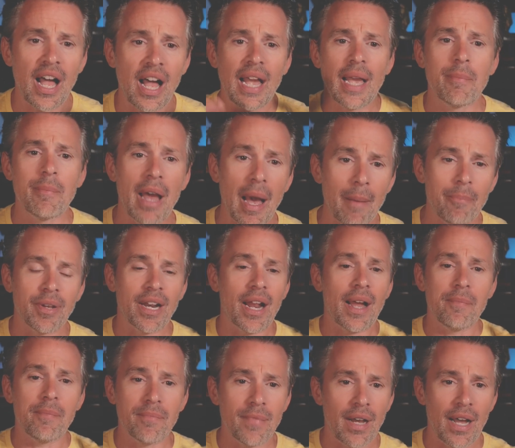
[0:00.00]
I am not, but
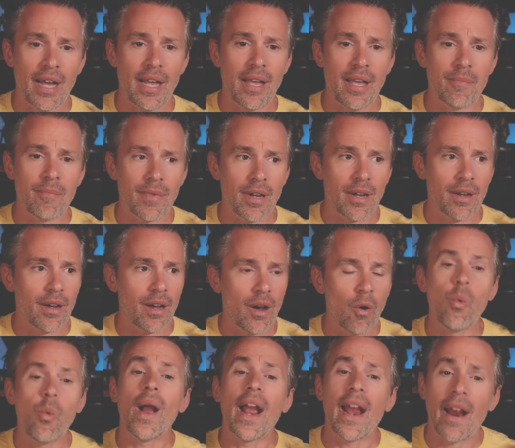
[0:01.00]
I am
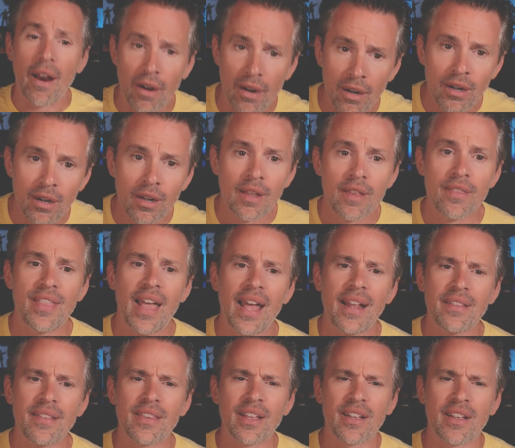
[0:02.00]
aware that
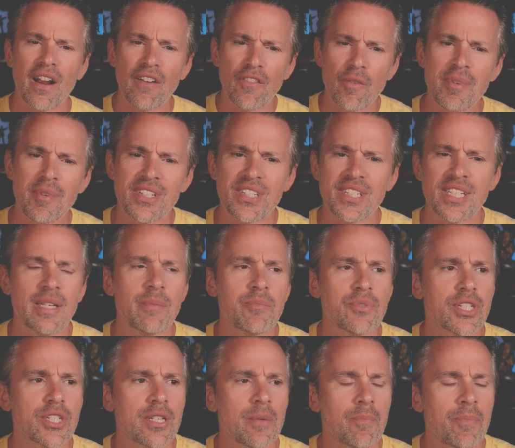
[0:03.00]
the government
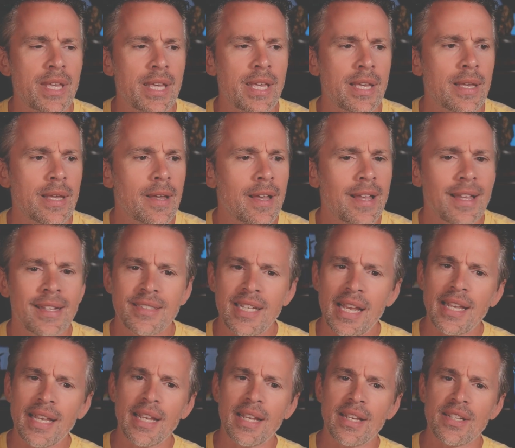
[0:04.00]
seems to be
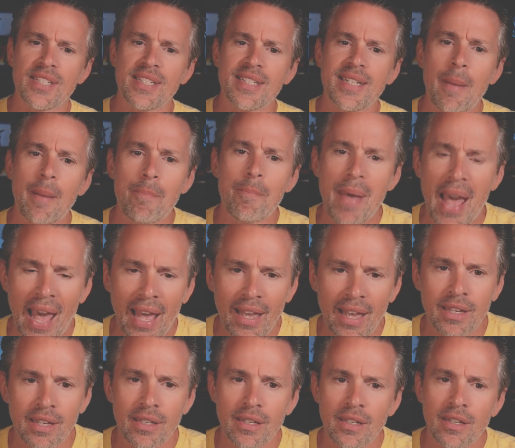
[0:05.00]
taking a step
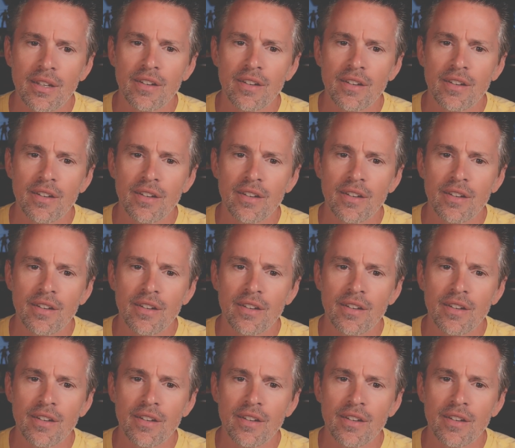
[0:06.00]
back